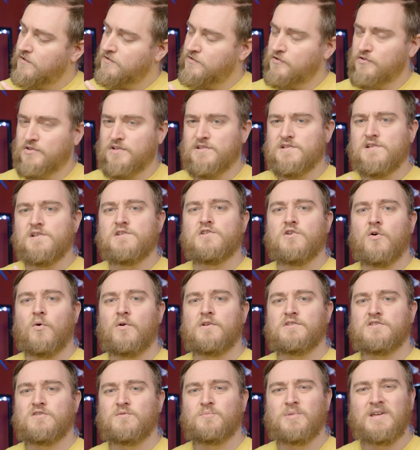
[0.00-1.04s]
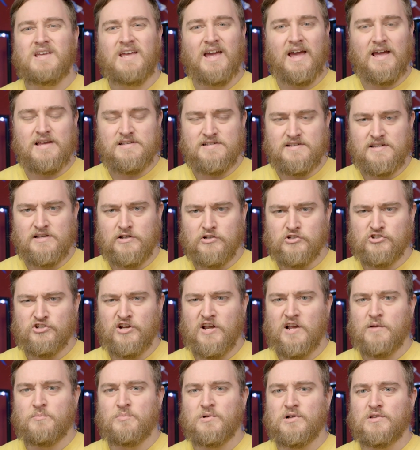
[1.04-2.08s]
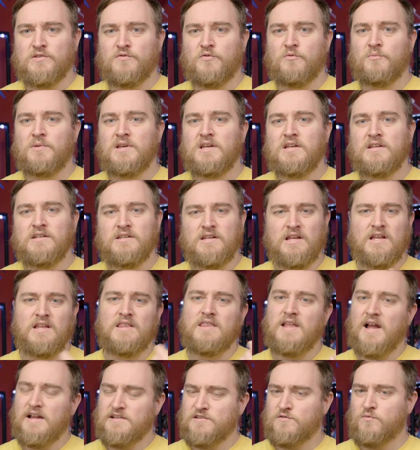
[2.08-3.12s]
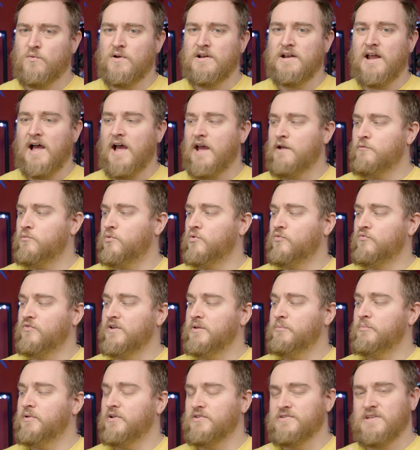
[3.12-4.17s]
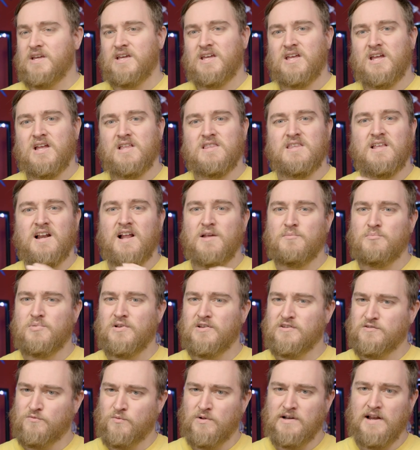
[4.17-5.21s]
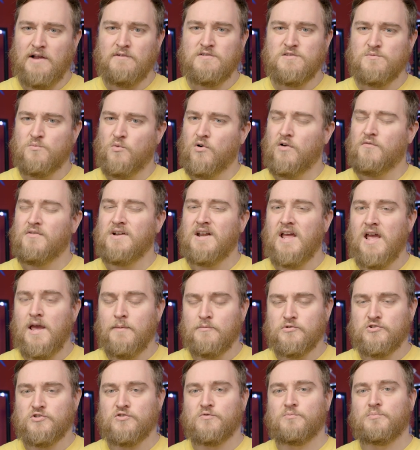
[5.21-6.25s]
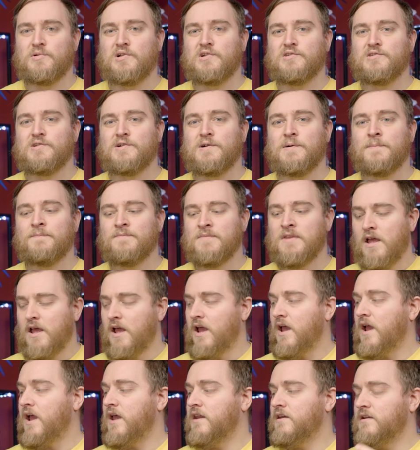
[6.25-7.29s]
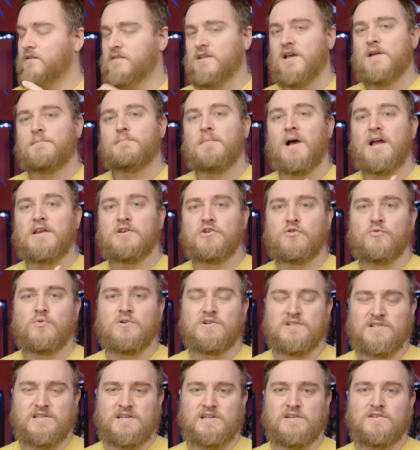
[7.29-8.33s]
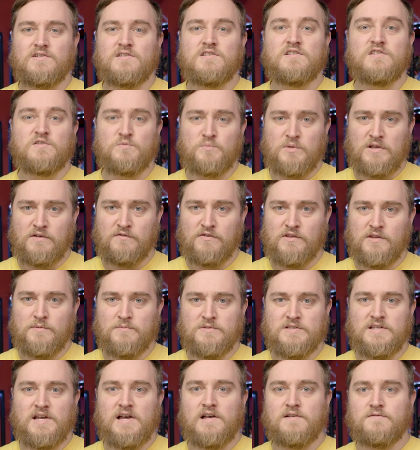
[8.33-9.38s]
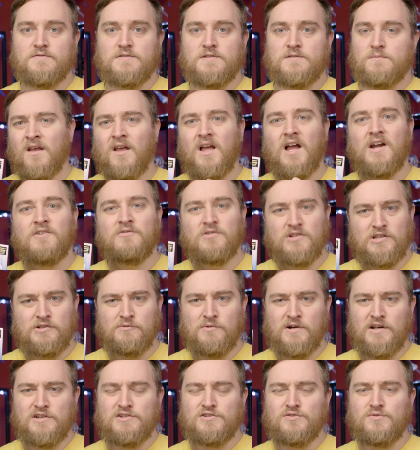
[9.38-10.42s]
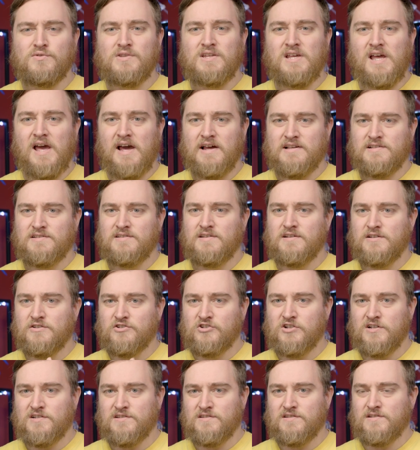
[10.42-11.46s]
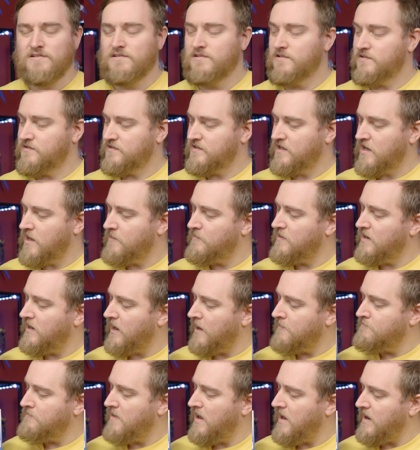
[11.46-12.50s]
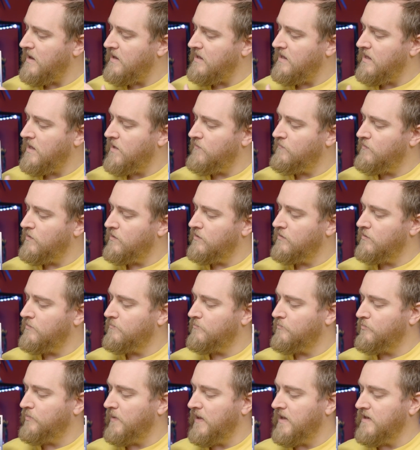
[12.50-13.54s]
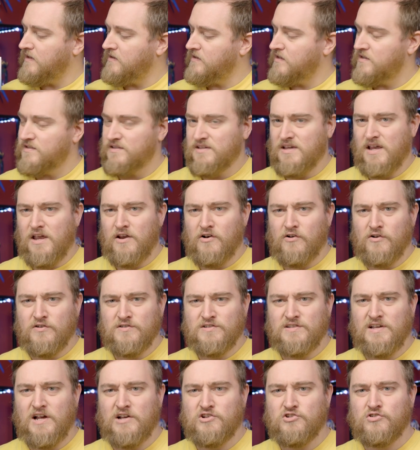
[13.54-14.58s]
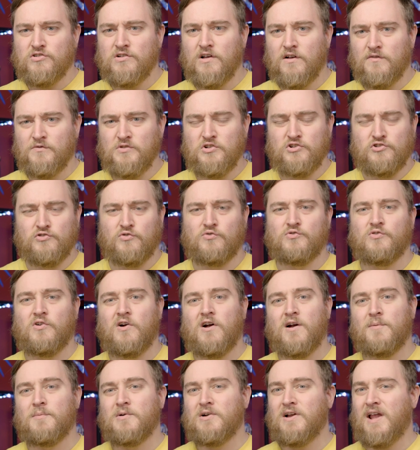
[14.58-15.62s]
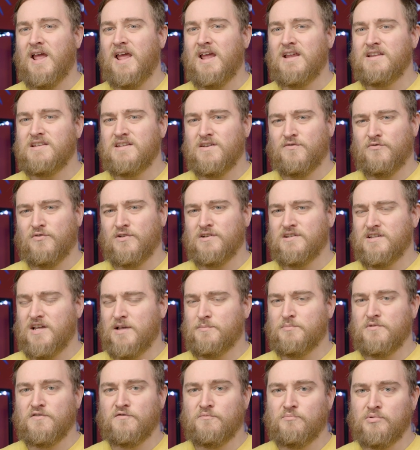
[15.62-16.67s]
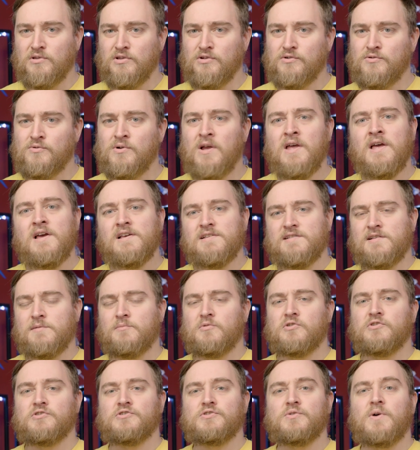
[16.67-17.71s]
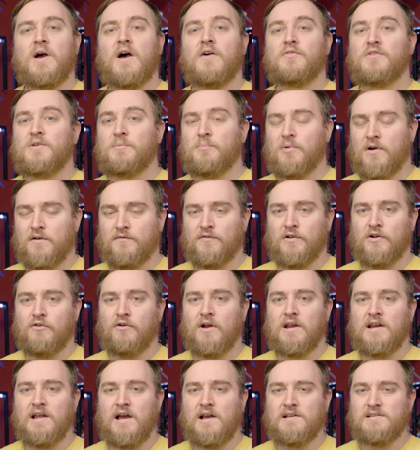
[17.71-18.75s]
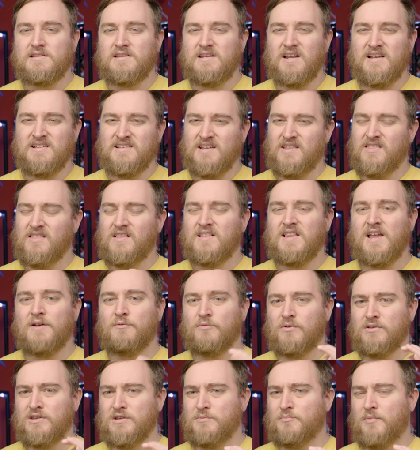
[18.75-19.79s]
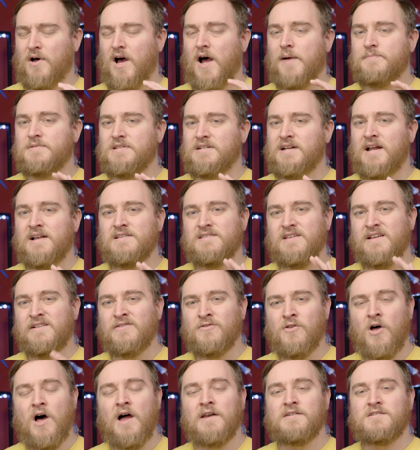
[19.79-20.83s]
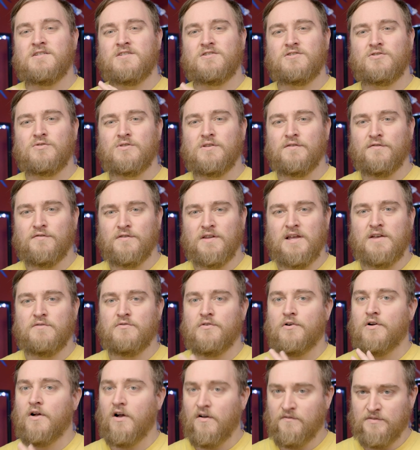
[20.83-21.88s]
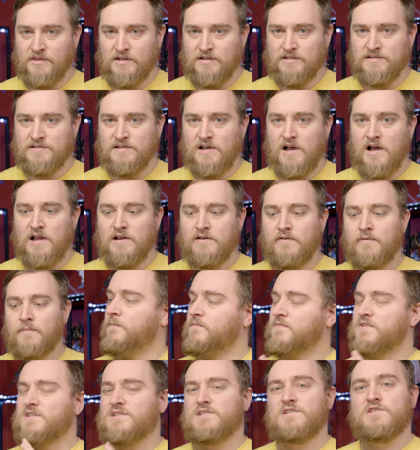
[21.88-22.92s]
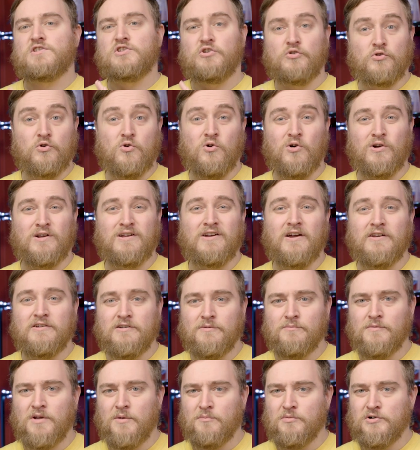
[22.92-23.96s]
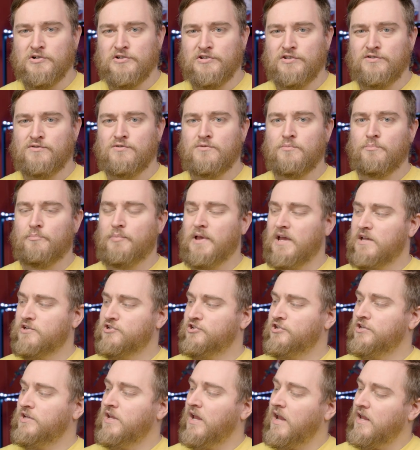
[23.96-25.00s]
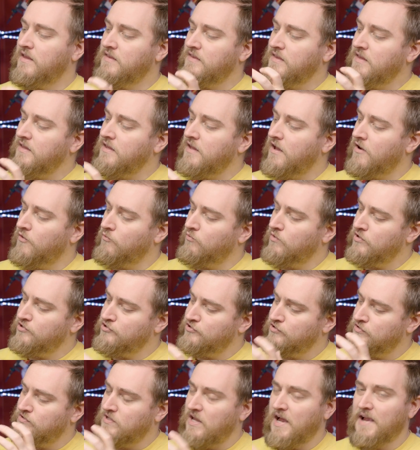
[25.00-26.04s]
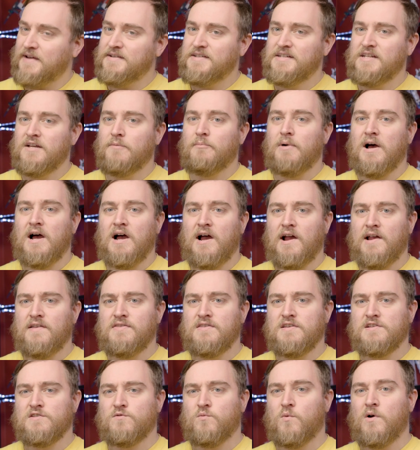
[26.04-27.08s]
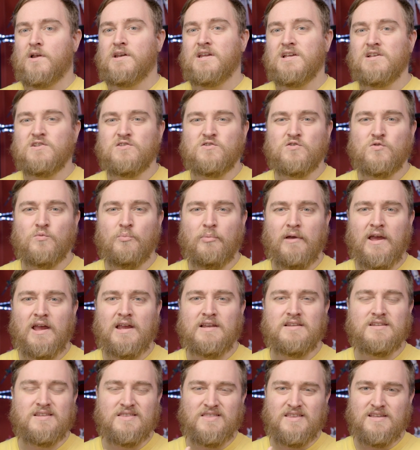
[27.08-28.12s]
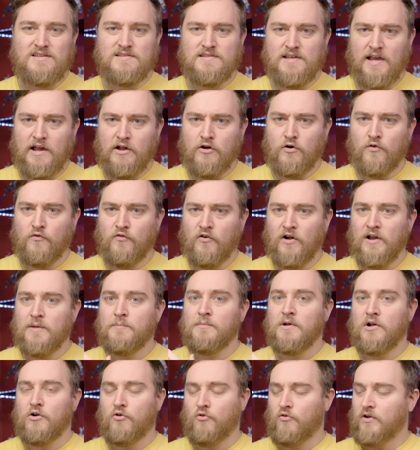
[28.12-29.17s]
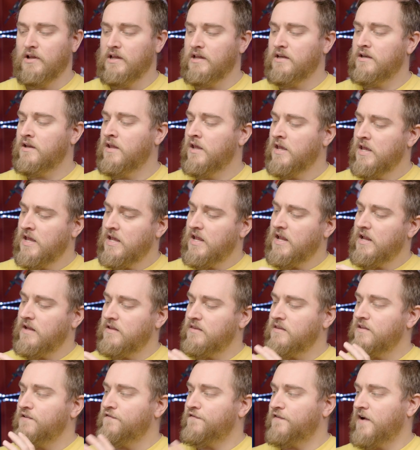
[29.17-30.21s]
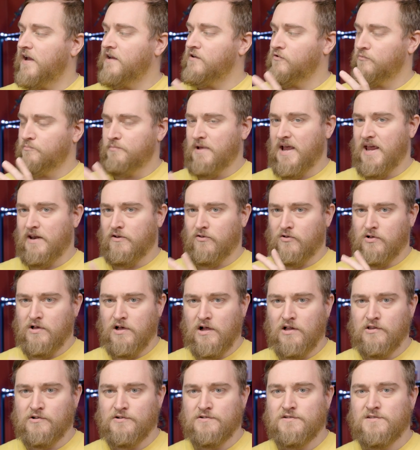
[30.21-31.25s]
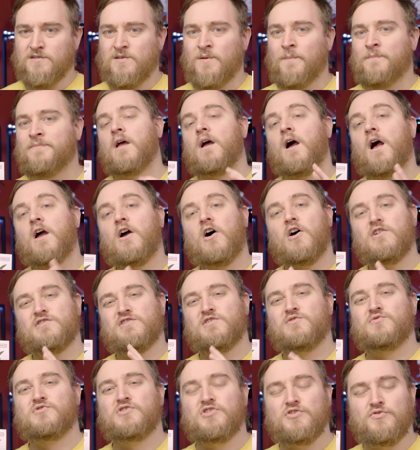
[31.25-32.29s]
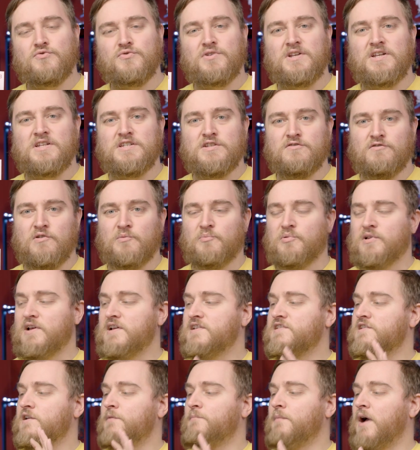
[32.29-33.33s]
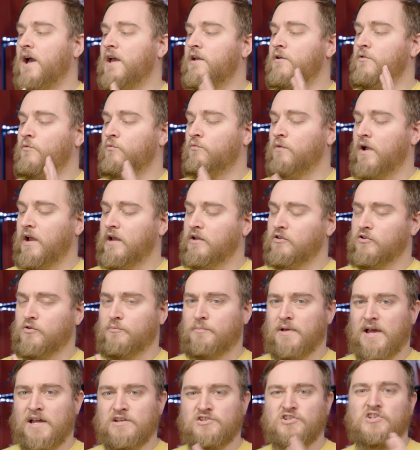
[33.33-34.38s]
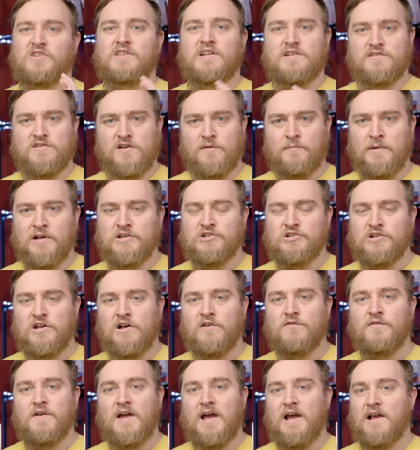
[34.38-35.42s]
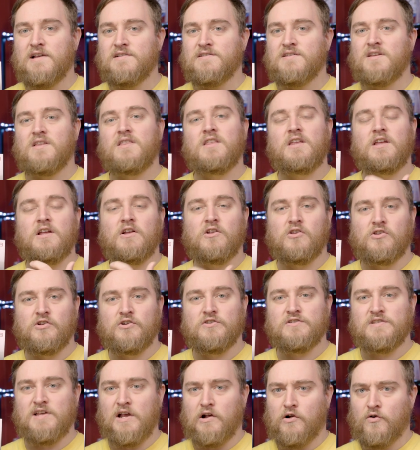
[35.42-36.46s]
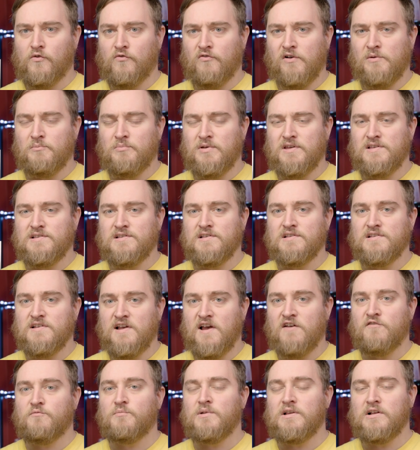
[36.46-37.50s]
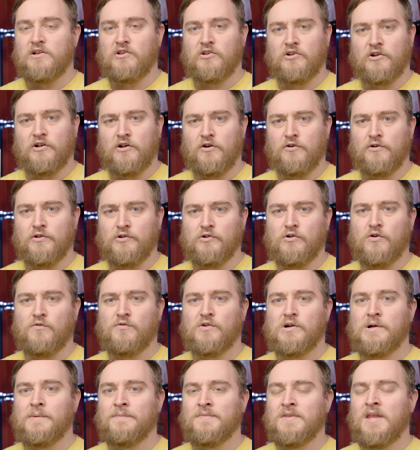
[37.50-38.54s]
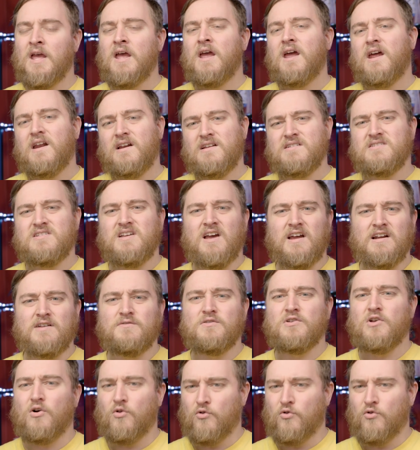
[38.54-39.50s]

So this is going to be a skill check build for me, and that's when I will rebuild a kit that I built when I was more of an amateur builder and let my newer skills speak for themselves. I really want to do the Exia justice this time, and I may even paint this inner section of the shoulder armor a different type of blue, similar to how the Perfect Grade has it, as I think that really pops and adds a lot to the flavor of the design. This is Unicorn Gundam number 2, Banshee, and the original idea behind this one is to paint the Psycho Frame green in the final battle colors. I also do need to replace my regular Banshee that's on my shelf, as the clear Psycho Frame pieces have been clear coated over, and it's kind of an